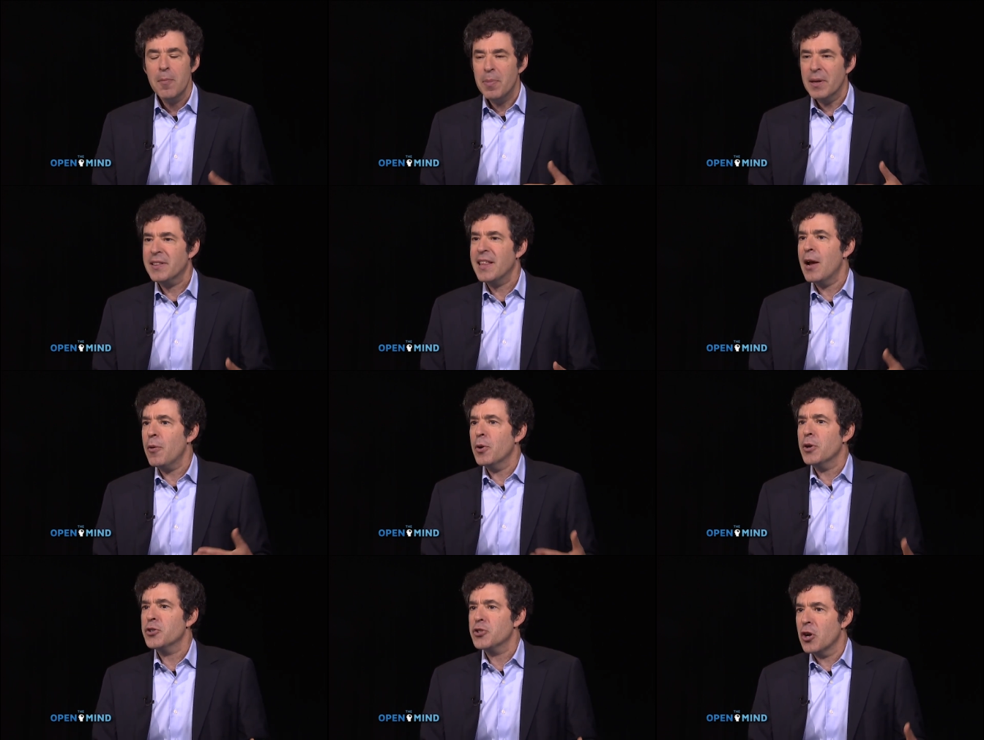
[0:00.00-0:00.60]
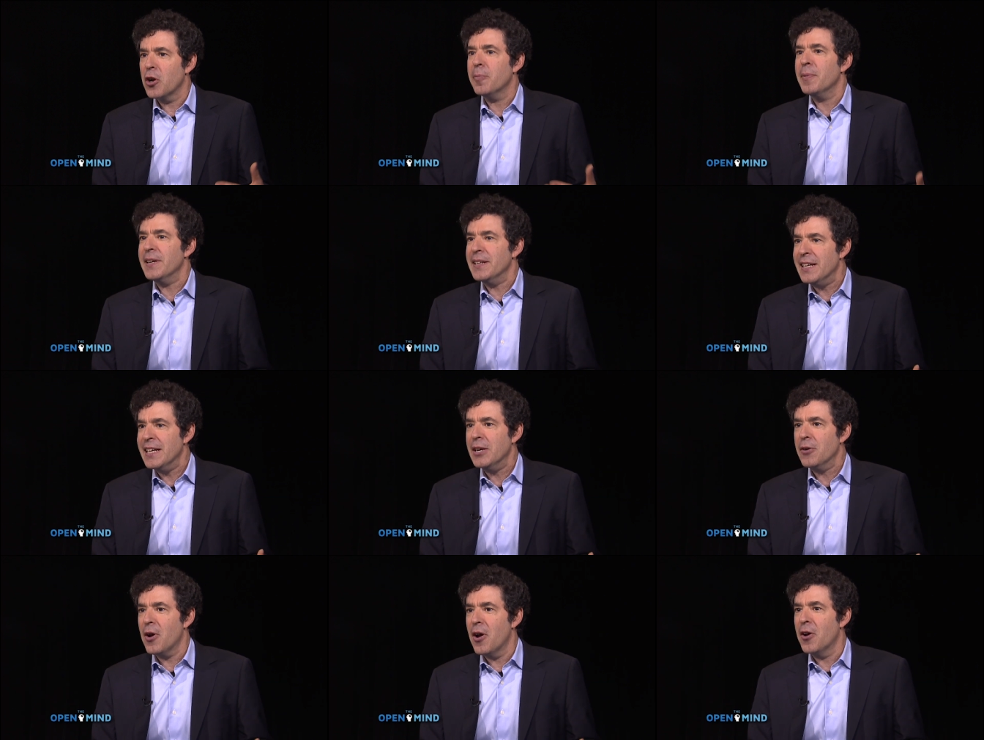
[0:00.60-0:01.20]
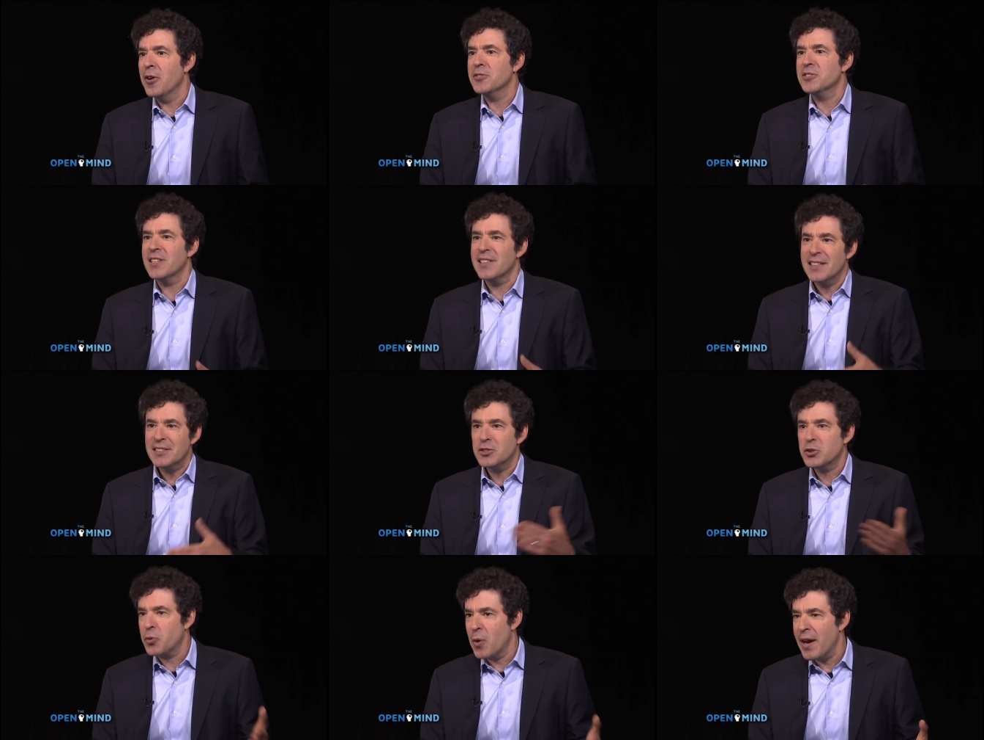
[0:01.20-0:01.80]
but they were German heroes and
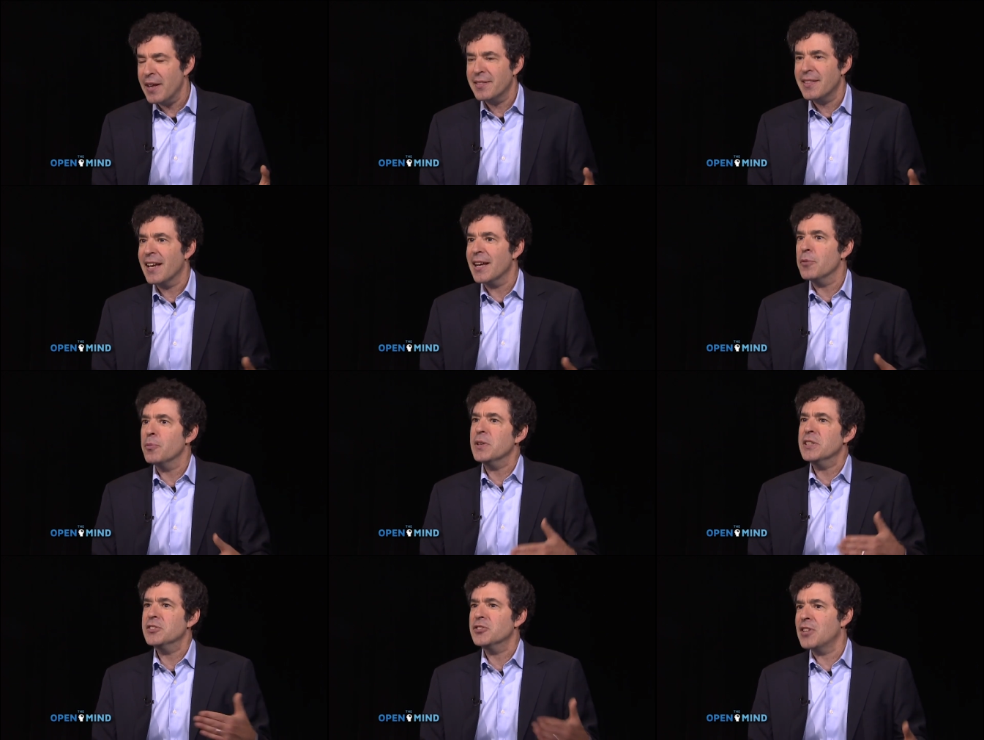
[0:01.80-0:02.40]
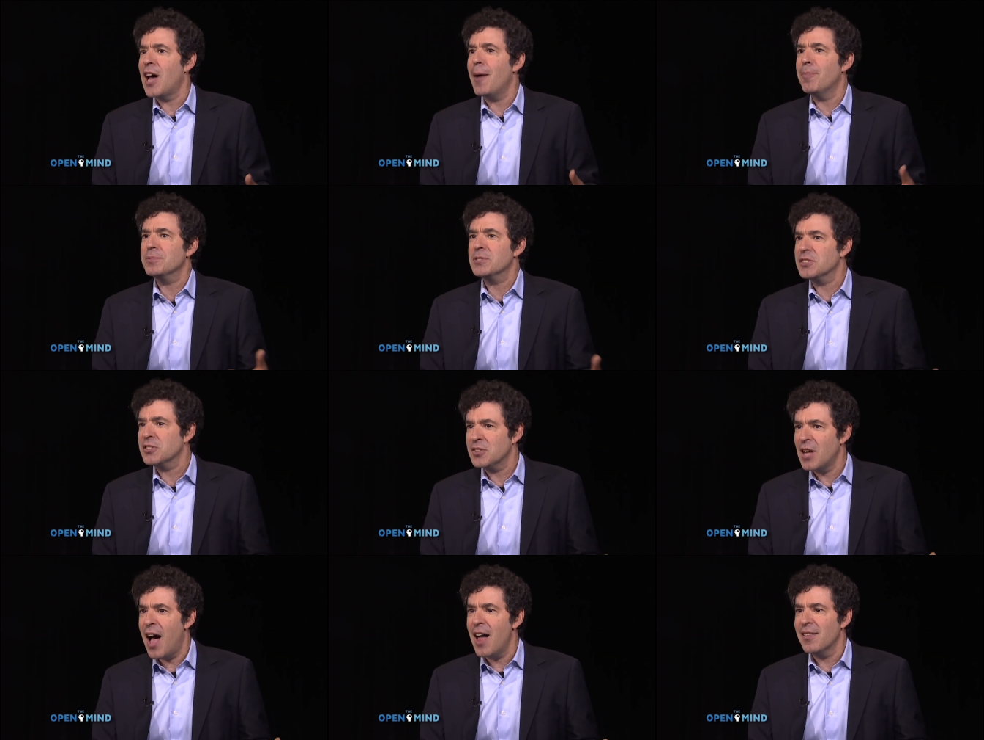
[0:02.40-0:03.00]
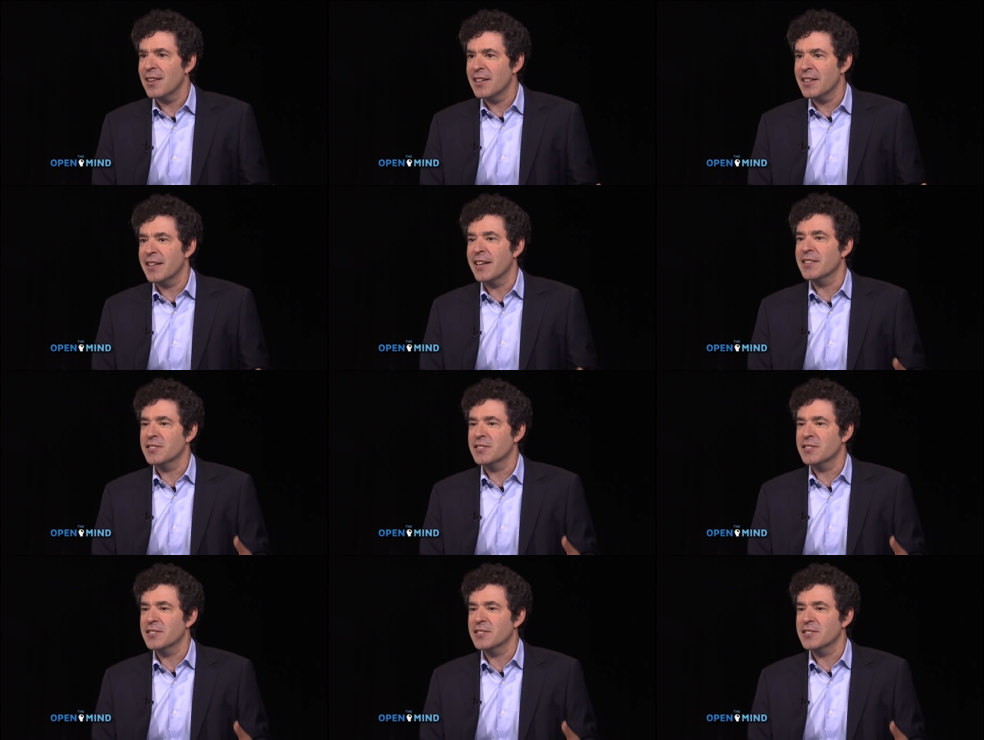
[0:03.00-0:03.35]
this great thing, and we stopped Stalin,